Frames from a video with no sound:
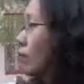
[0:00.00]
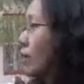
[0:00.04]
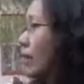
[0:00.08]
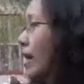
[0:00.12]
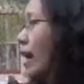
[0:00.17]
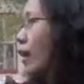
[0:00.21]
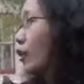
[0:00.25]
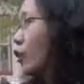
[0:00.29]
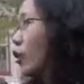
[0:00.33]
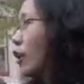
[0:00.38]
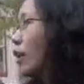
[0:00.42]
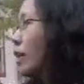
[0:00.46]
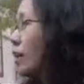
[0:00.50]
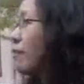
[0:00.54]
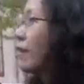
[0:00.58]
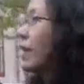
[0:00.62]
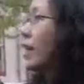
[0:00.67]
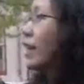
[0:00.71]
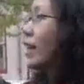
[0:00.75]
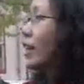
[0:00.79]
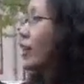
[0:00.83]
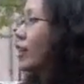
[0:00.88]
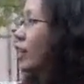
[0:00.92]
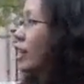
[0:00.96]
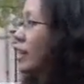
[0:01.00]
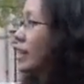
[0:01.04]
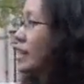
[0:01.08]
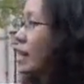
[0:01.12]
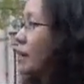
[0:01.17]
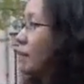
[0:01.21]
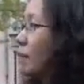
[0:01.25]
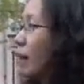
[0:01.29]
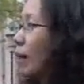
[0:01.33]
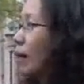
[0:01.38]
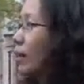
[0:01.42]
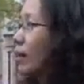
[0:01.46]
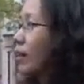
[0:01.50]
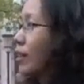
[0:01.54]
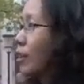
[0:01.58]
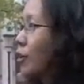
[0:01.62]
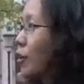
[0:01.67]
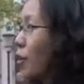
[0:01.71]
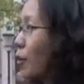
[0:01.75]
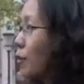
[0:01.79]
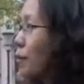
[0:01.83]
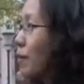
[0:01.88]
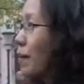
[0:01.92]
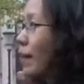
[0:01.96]
they are not living here in Denmark,
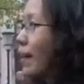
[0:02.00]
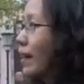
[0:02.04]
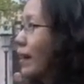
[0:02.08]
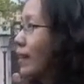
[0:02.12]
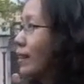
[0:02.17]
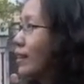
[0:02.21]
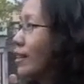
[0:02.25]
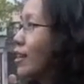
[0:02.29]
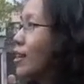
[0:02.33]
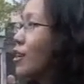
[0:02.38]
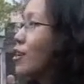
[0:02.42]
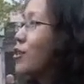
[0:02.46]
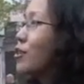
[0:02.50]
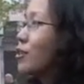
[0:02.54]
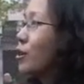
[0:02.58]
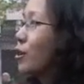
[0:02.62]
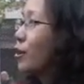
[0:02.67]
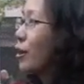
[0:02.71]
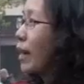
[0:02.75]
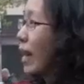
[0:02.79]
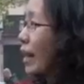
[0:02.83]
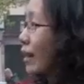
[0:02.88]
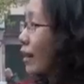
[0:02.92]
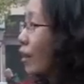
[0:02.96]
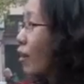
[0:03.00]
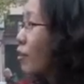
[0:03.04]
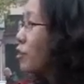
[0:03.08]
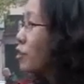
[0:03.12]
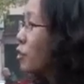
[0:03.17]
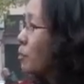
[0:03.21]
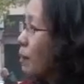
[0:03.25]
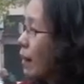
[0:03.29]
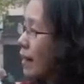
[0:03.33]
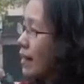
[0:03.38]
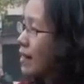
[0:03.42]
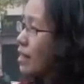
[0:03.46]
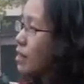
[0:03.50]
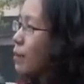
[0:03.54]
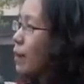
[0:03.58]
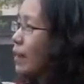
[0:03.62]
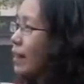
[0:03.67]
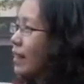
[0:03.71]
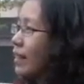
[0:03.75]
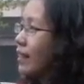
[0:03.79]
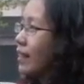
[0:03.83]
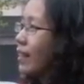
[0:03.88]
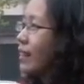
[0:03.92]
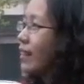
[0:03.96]
in Copenhagen. Yeah. So can they also
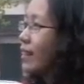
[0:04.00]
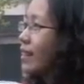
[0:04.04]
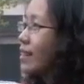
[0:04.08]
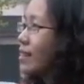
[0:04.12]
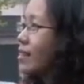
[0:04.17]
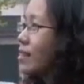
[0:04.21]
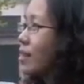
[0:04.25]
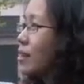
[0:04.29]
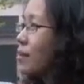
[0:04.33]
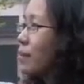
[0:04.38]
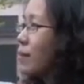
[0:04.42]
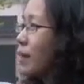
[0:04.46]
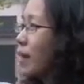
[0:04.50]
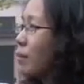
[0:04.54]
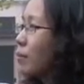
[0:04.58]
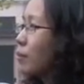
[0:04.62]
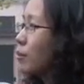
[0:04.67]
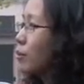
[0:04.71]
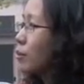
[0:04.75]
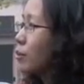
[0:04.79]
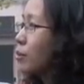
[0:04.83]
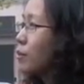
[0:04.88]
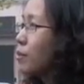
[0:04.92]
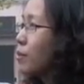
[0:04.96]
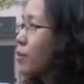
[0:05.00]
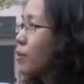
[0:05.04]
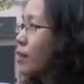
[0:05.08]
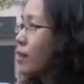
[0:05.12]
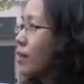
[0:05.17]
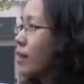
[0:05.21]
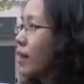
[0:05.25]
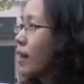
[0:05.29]
participate in this meetup groups?